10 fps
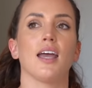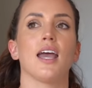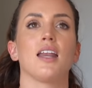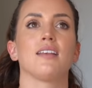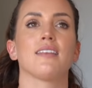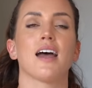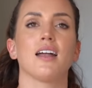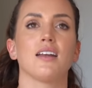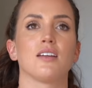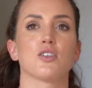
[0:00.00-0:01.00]
and
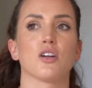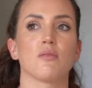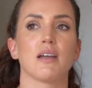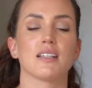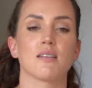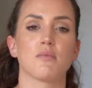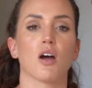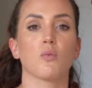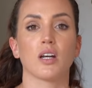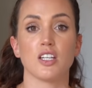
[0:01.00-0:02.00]
that in turn makes them
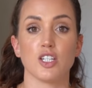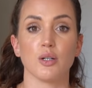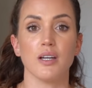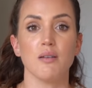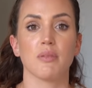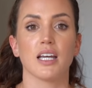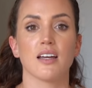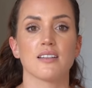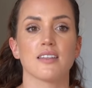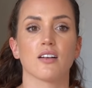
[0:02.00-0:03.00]
not wanna do it
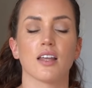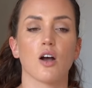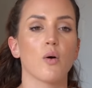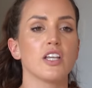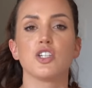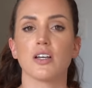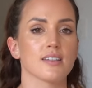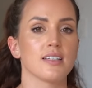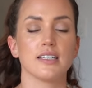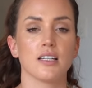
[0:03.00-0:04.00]
because they're like, oh, I
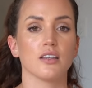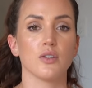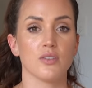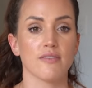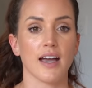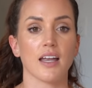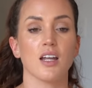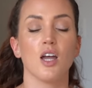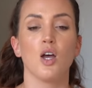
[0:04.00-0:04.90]
just need to lose fat.